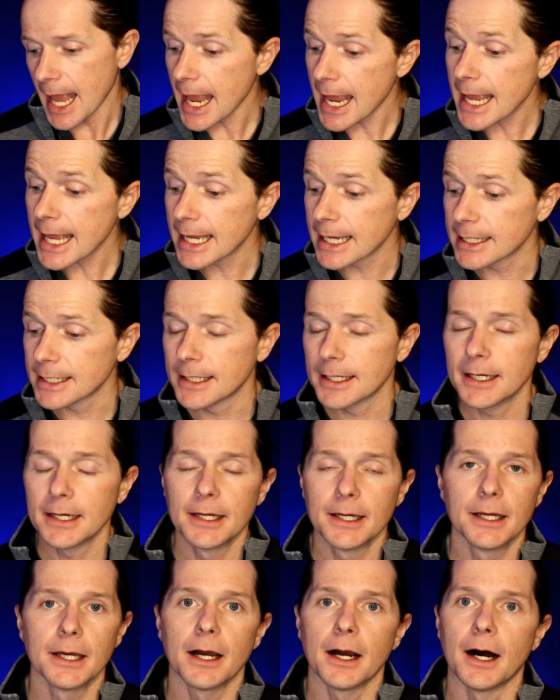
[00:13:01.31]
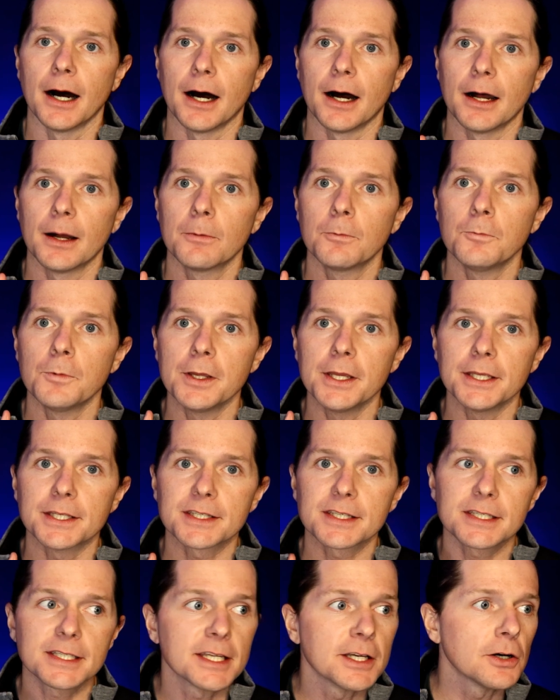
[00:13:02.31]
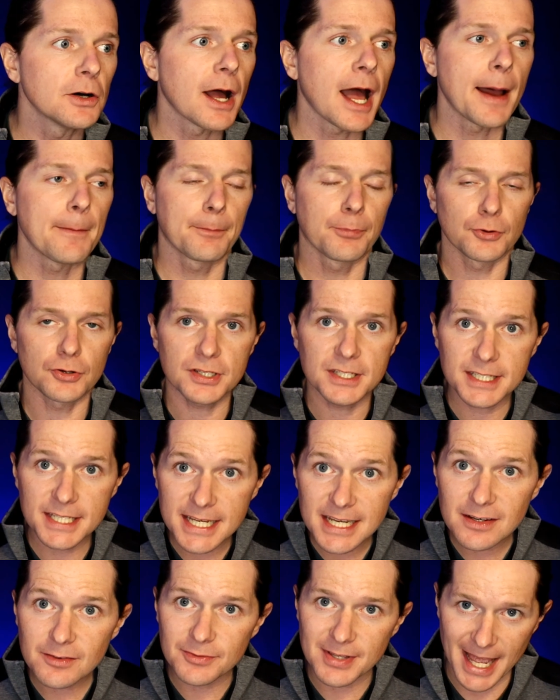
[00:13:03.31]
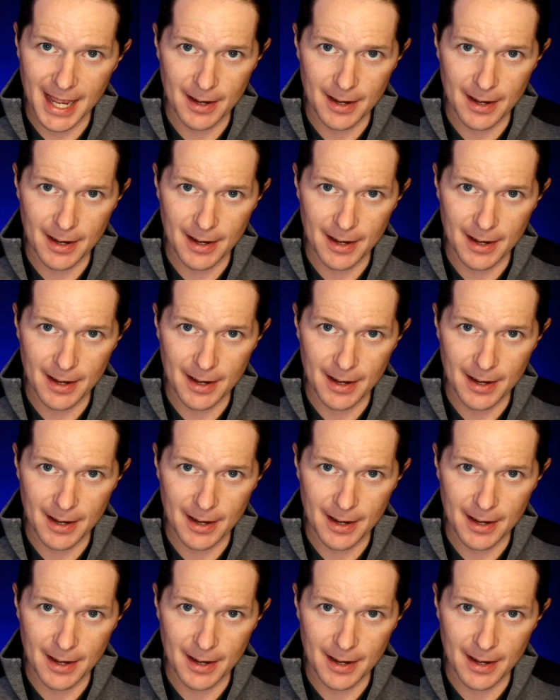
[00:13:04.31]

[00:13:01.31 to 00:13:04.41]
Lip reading: And we still, at perceived